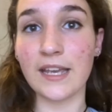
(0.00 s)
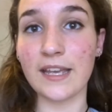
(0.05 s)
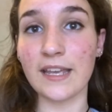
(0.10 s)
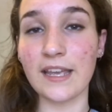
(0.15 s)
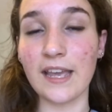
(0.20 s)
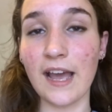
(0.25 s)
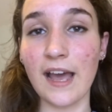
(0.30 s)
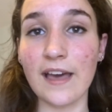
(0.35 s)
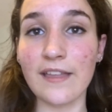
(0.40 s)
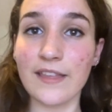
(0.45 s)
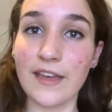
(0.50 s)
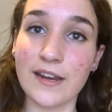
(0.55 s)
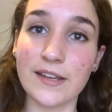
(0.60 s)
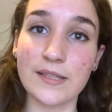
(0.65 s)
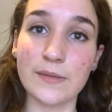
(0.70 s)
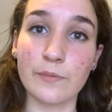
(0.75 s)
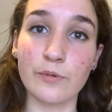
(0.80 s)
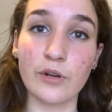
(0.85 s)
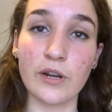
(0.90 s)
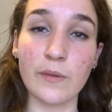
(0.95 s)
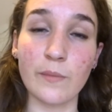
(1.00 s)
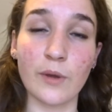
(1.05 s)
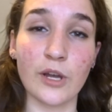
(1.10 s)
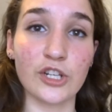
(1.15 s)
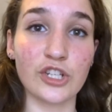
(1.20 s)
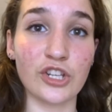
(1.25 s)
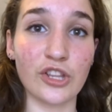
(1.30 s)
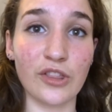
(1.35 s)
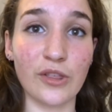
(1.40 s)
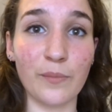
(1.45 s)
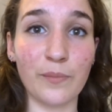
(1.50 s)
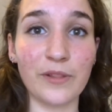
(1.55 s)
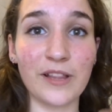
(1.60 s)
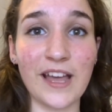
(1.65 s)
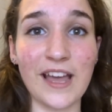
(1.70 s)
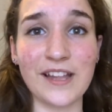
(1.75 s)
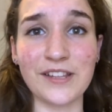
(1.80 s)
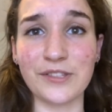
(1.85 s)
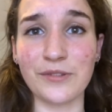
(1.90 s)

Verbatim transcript: Yeah, that is pretty much the plan.